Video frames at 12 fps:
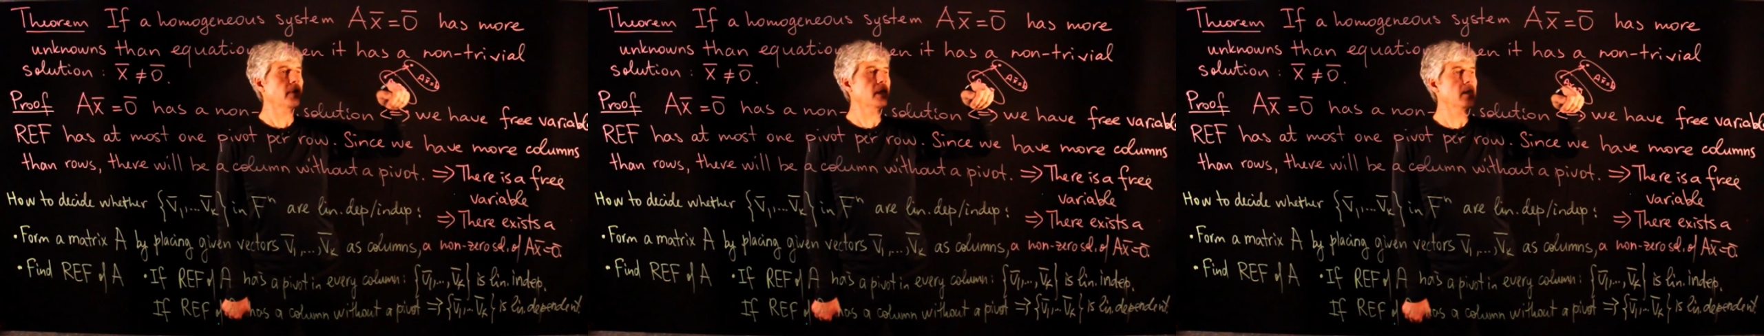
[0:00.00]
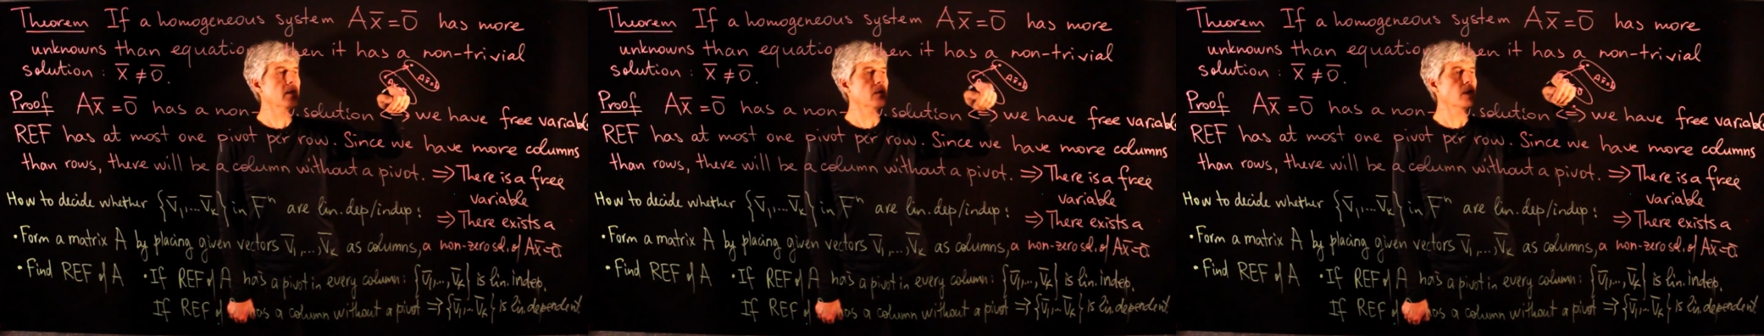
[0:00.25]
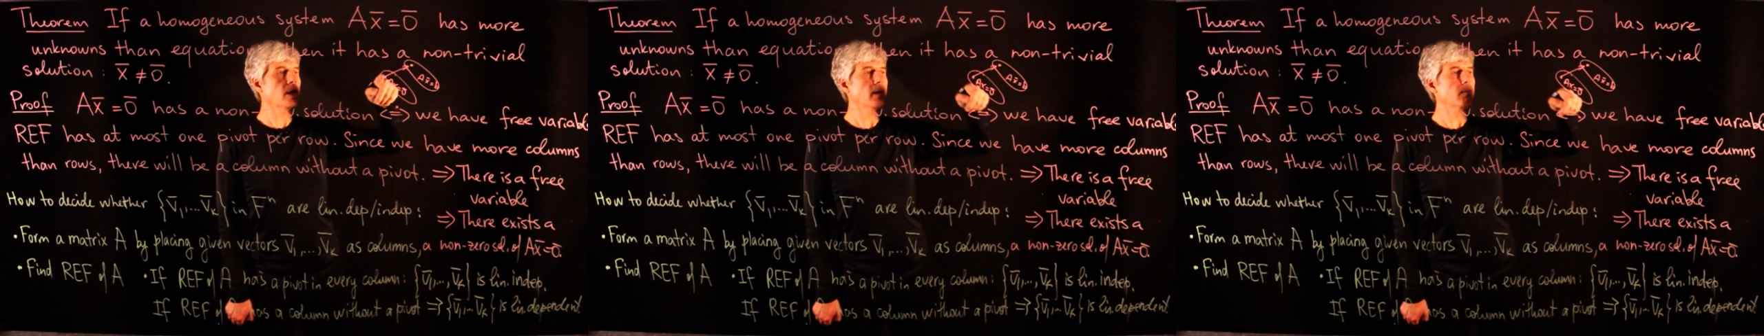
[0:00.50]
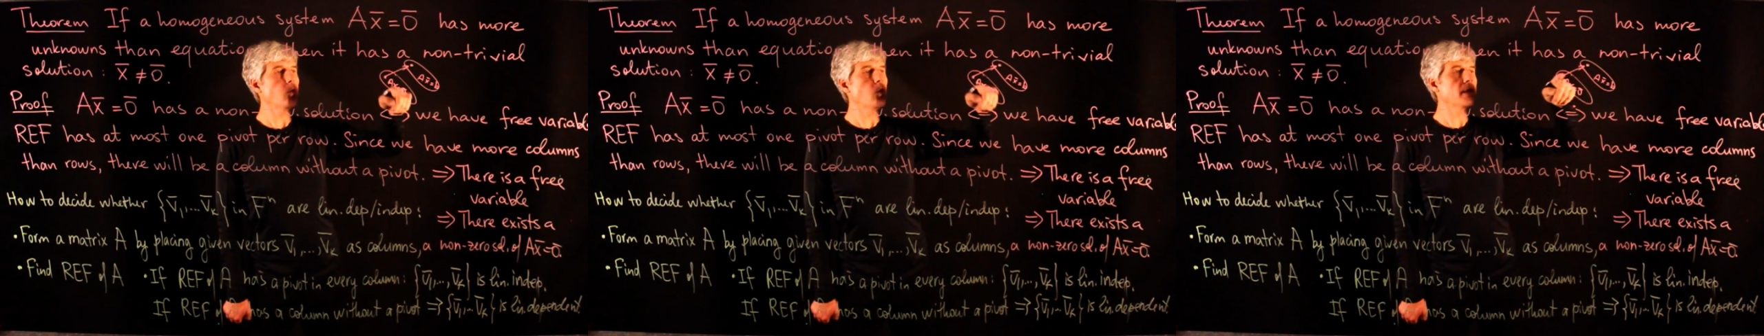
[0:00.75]
here we
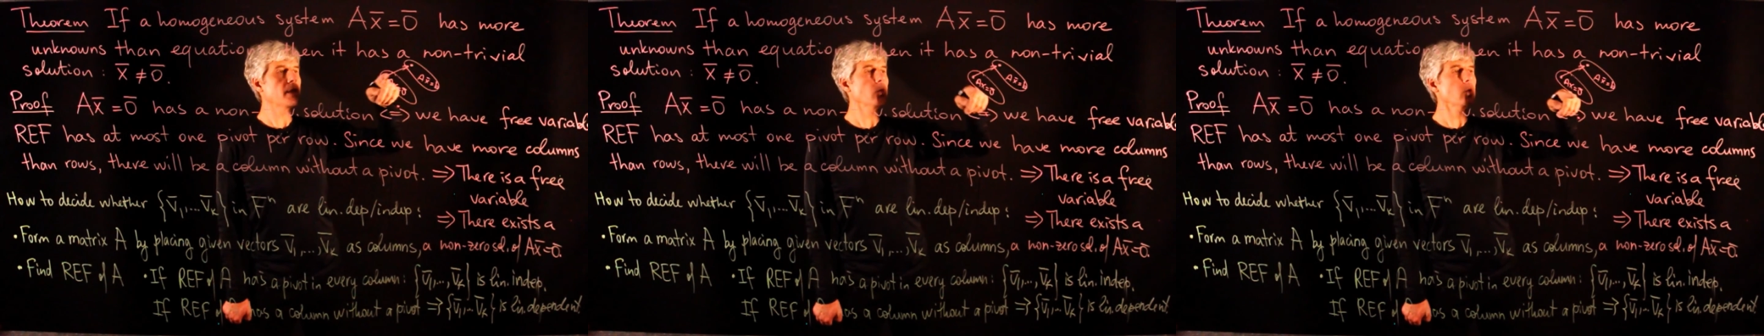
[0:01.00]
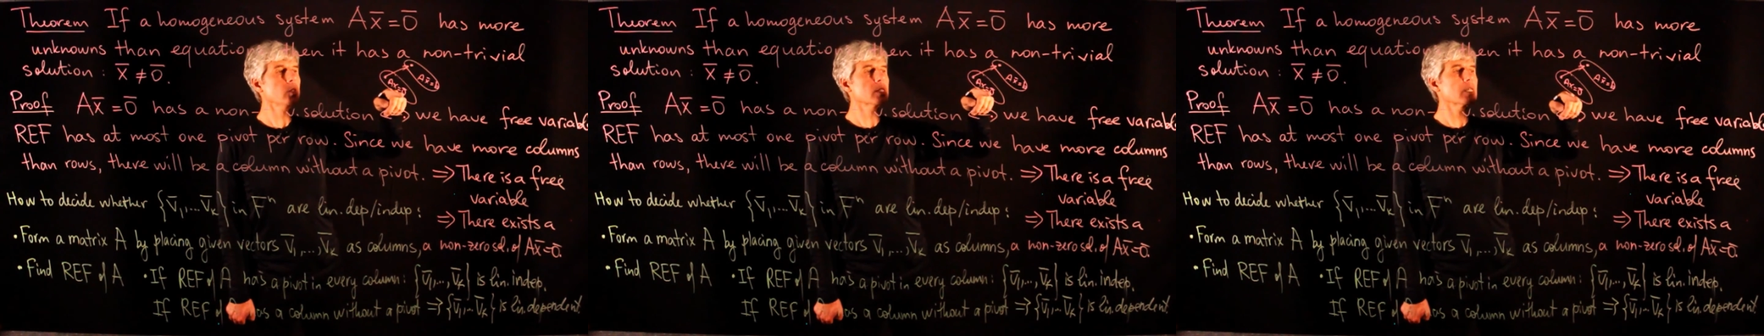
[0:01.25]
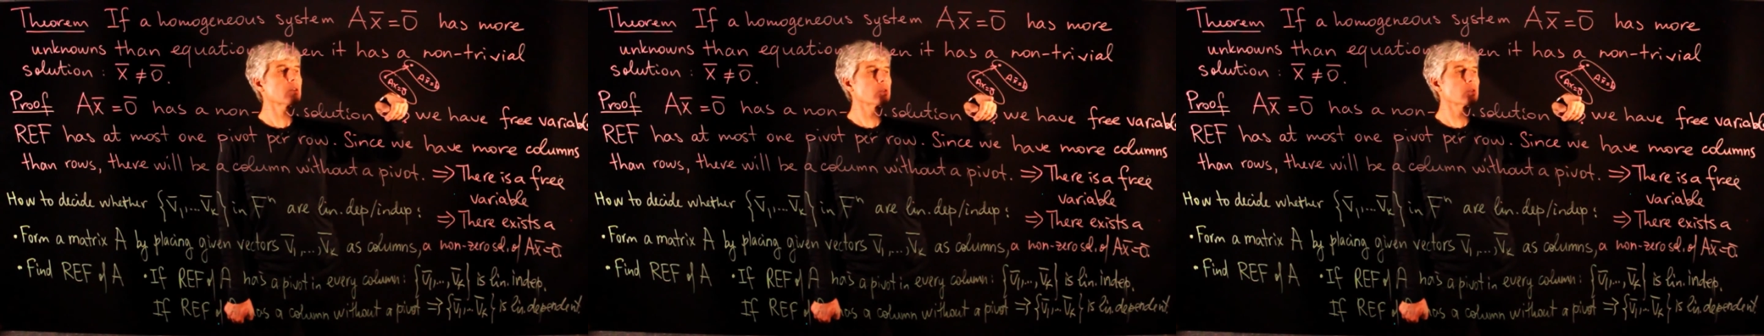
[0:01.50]
have one non-zero